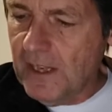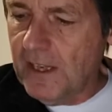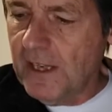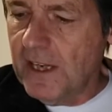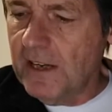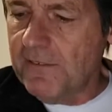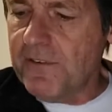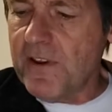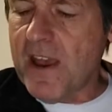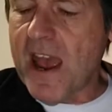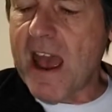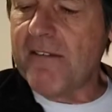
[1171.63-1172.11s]

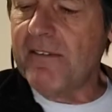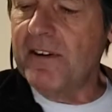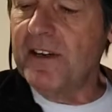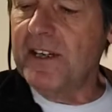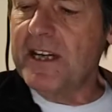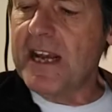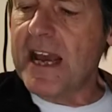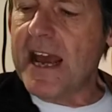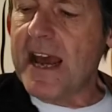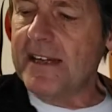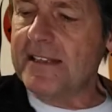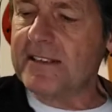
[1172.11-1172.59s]
If you
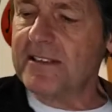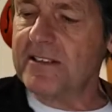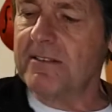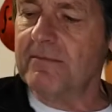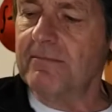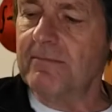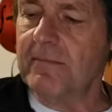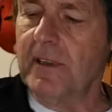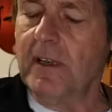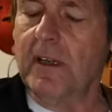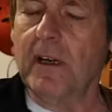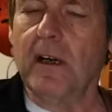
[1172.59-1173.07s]
haven't yet,
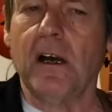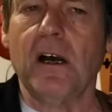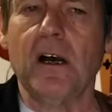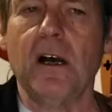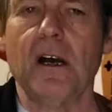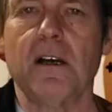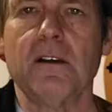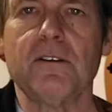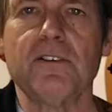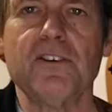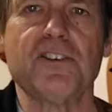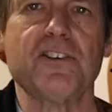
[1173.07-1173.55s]

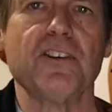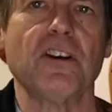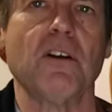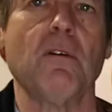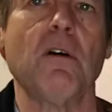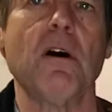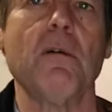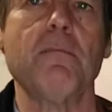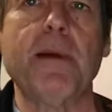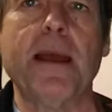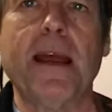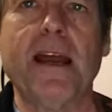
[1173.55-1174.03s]
you should
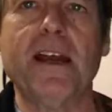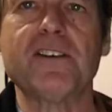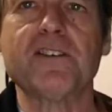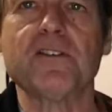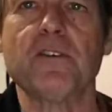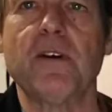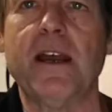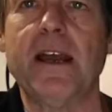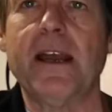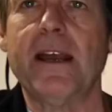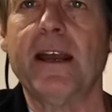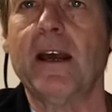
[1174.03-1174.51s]
go on
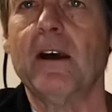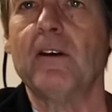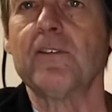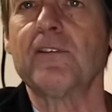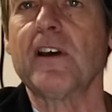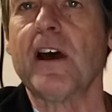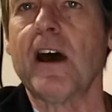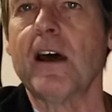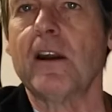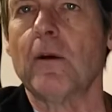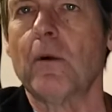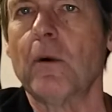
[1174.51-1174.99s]

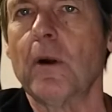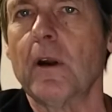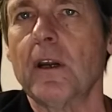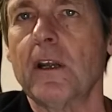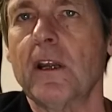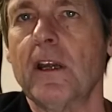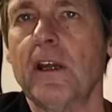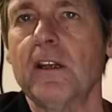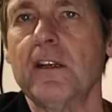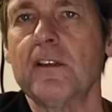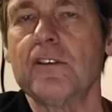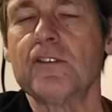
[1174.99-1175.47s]
banjohangout.org
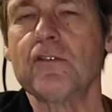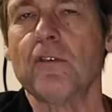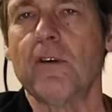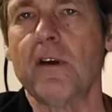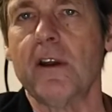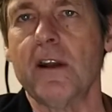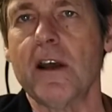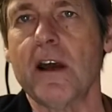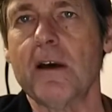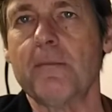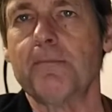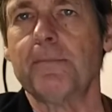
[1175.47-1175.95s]
and
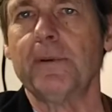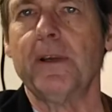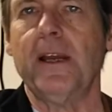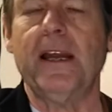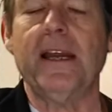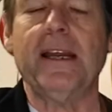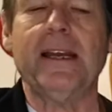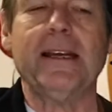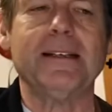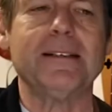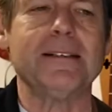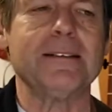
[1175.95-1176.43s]
join up.
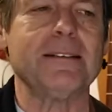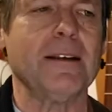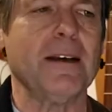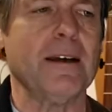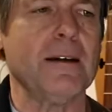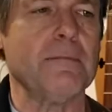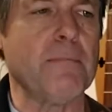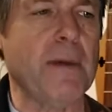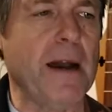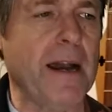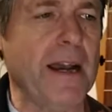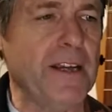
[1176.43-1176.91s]
And
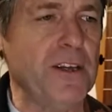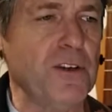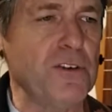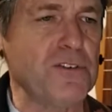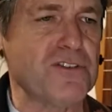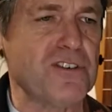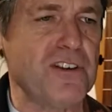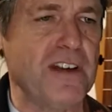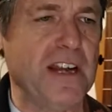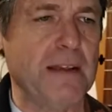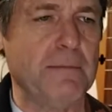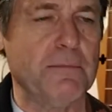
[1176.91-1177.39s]
my
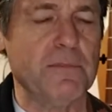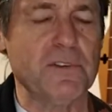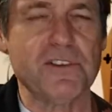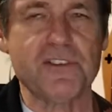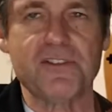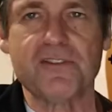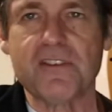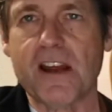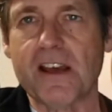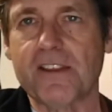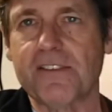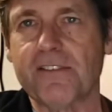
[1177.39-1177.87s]
username is
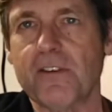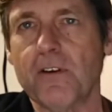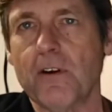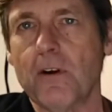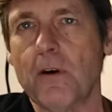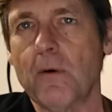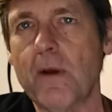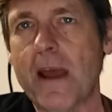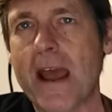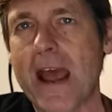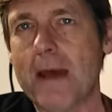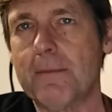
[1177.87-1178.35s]

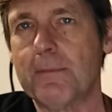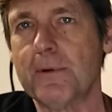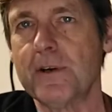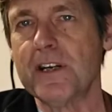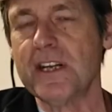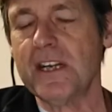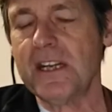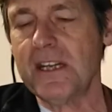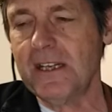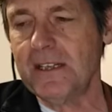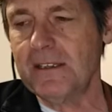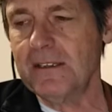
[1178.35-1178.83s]
Jethro
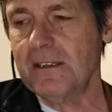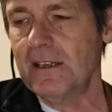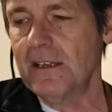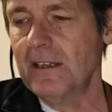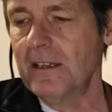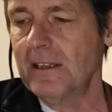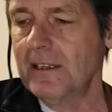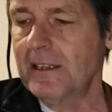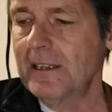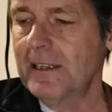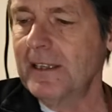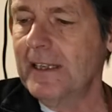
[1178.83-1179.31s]
Aberdeen.
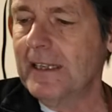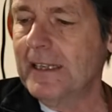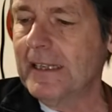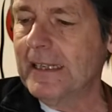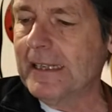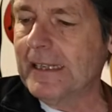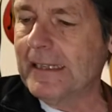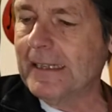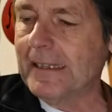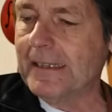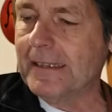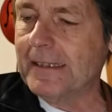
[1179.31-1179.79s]

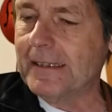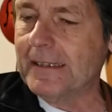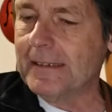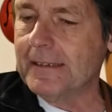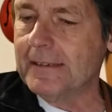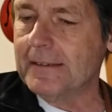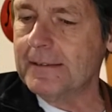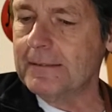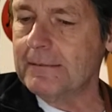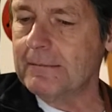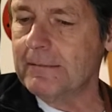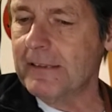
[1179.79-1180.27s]

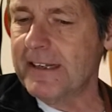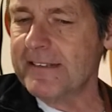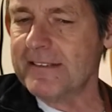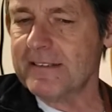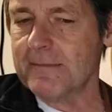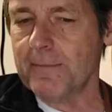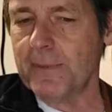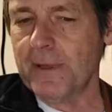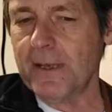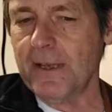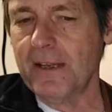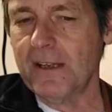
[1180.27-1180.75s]

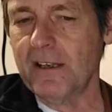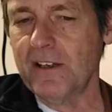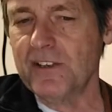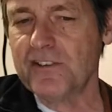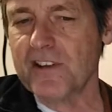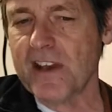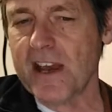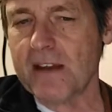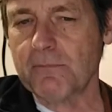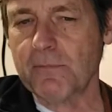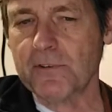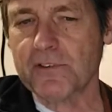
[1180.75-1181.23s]
Reason being,
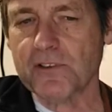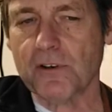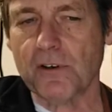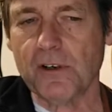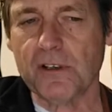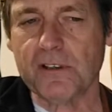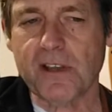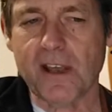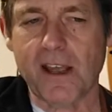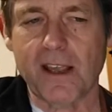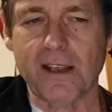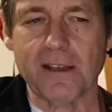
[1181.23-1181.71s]
Jed was
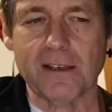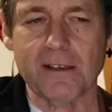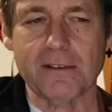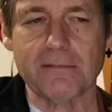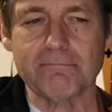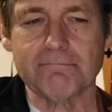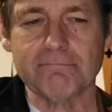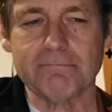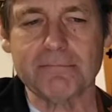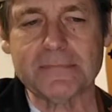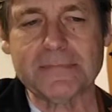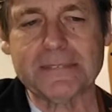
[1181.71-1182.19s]
already
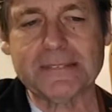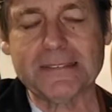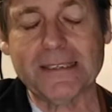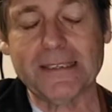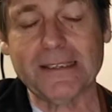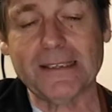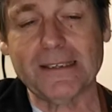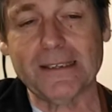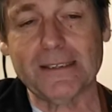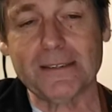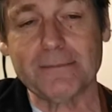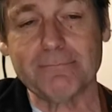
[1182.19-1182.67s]
taken
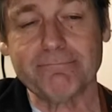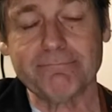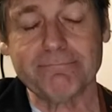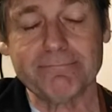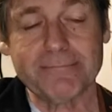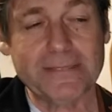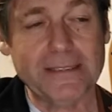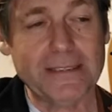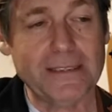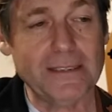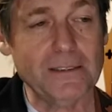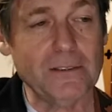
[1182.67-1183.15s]

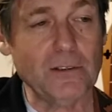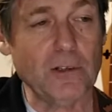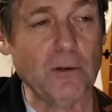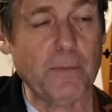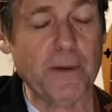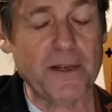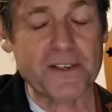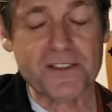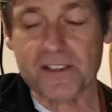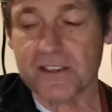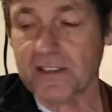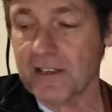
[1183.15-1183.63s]
a whole
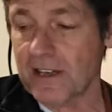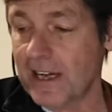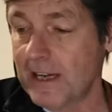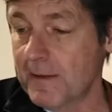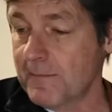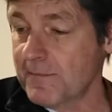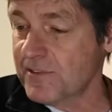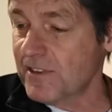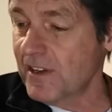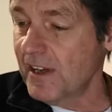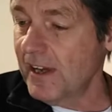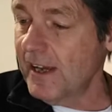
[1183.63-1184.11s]
bunch of
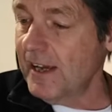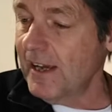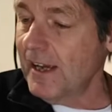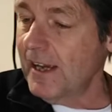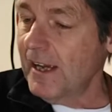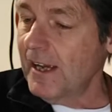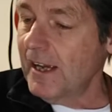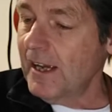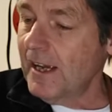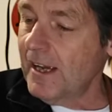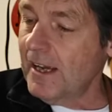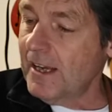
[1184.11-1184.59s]
times.
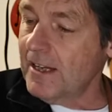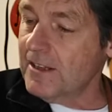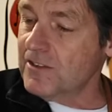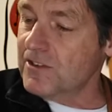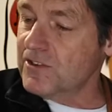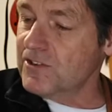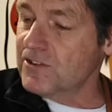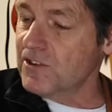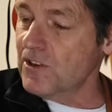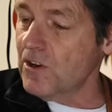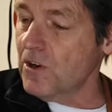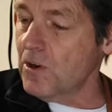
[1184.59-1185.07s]
And
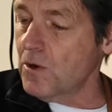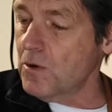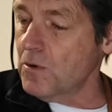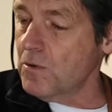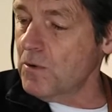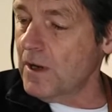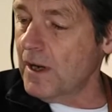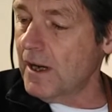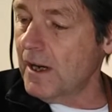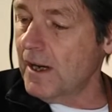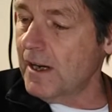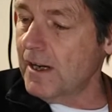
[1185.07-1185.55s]

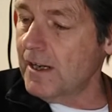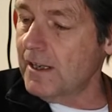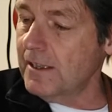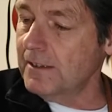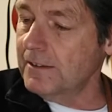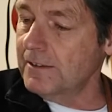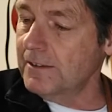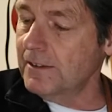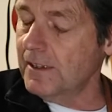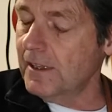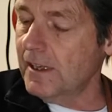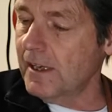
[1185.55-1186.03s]

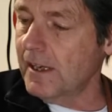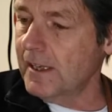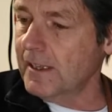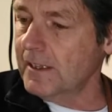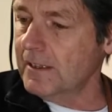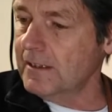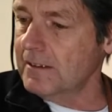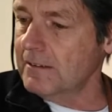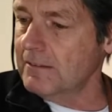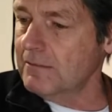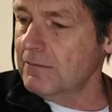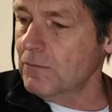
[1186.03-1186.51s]
so I
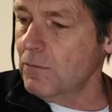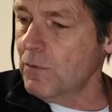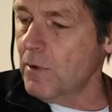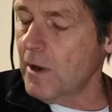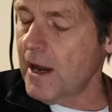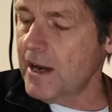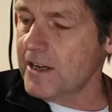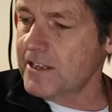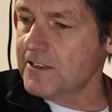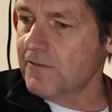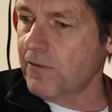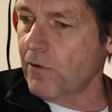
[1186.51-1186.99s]
can
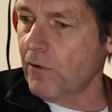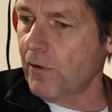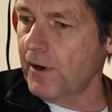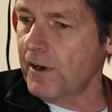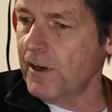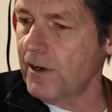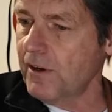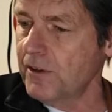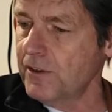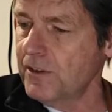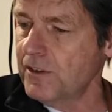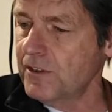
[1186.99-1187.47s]
watch for
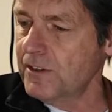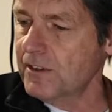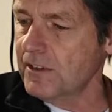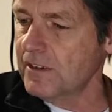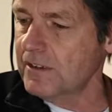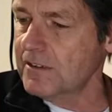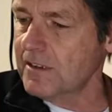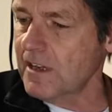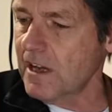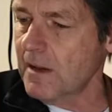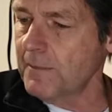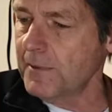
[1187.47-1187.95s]
you, or you
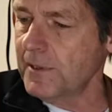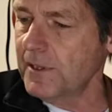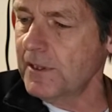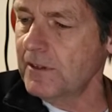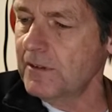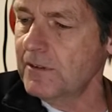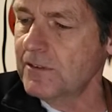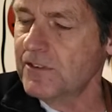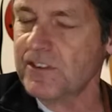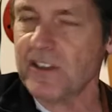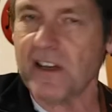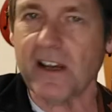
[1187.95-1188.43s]
can tell me
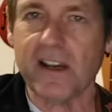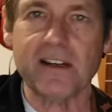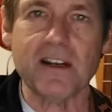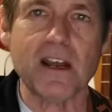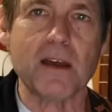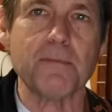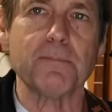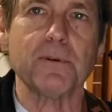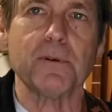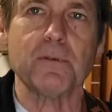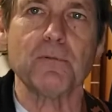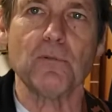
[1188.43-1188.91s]
you signed
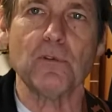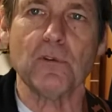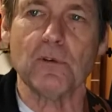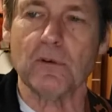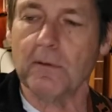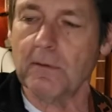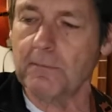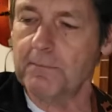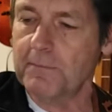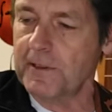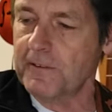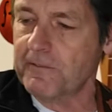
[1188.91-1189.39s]
up and
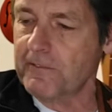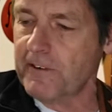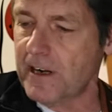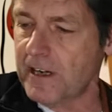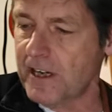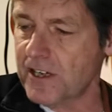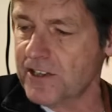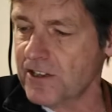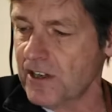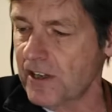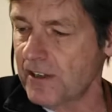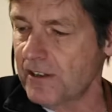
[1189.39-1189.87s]
we'll
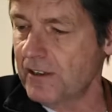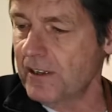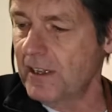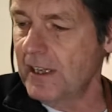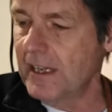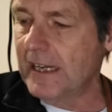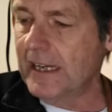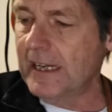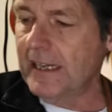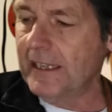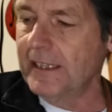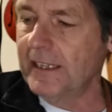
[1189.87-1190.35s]
befriend each other.
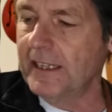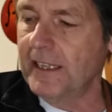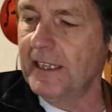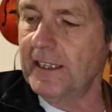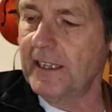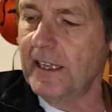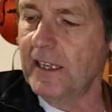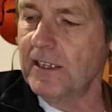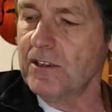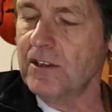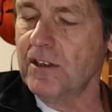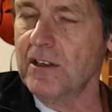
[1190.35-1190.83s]
And
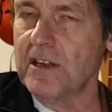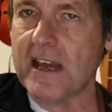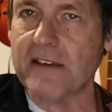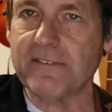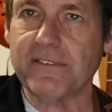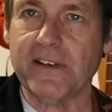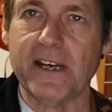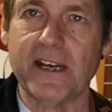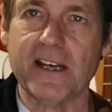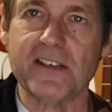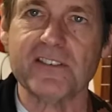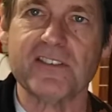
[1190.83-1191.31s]
then you can have
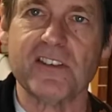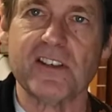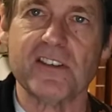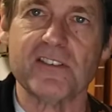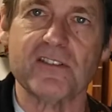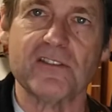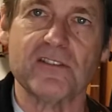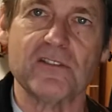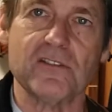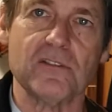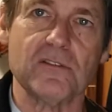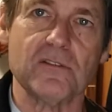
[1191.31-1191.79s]

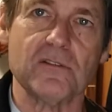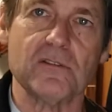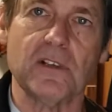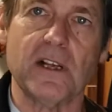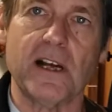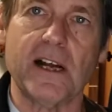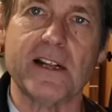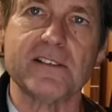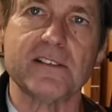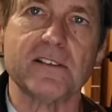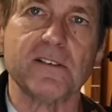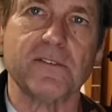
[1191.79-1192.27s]
access to
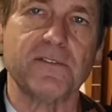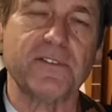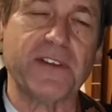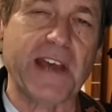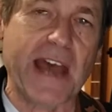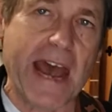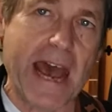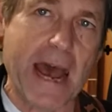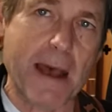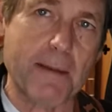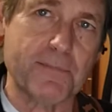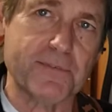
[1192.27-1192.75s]
lots of
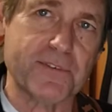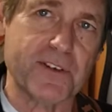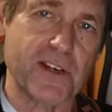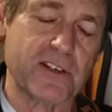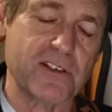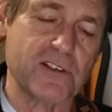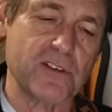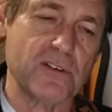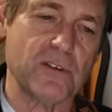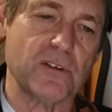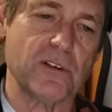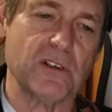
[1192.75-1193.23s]
tabs
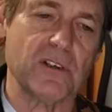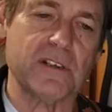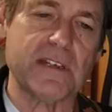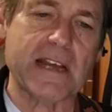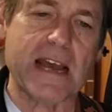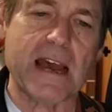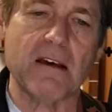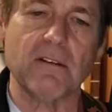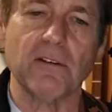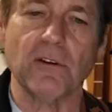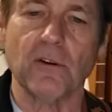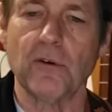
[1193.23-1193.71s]
that you can
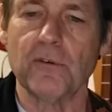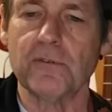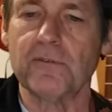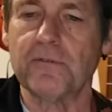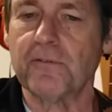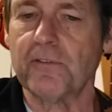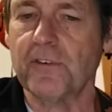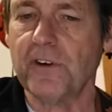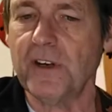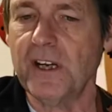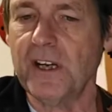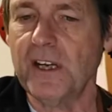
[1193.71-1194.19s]
download
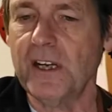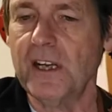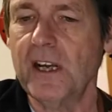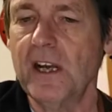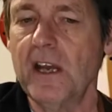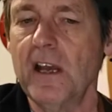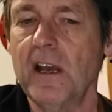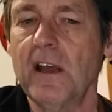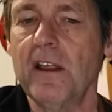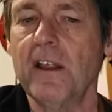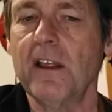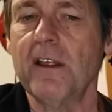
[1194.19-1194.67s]
free
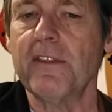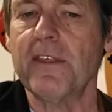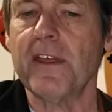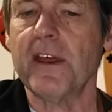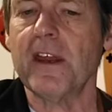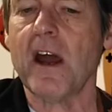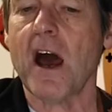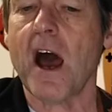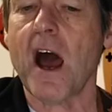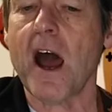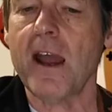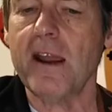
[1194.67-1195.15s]

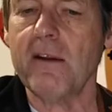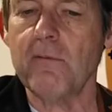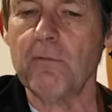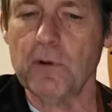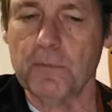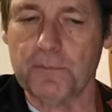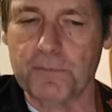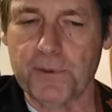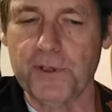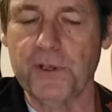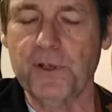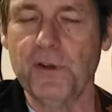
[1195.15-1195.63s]
that I
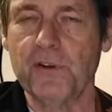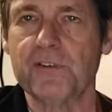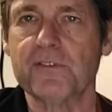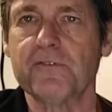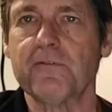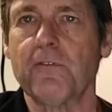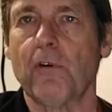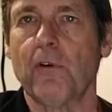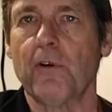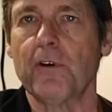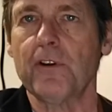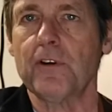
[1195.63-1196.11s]
will produce
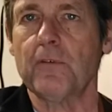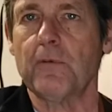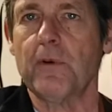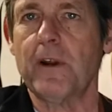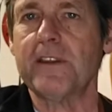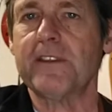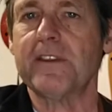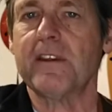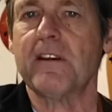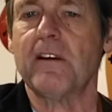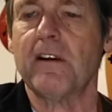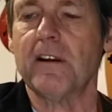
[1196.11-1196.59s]
for you
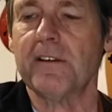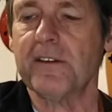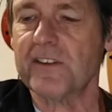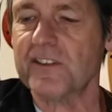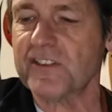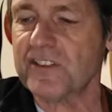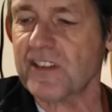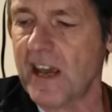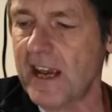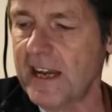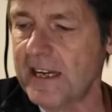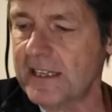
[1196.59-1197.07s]
right there on the
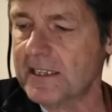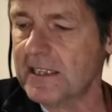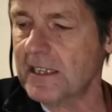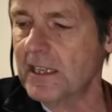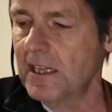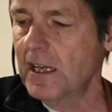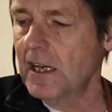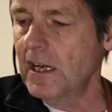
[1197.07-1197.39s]
site.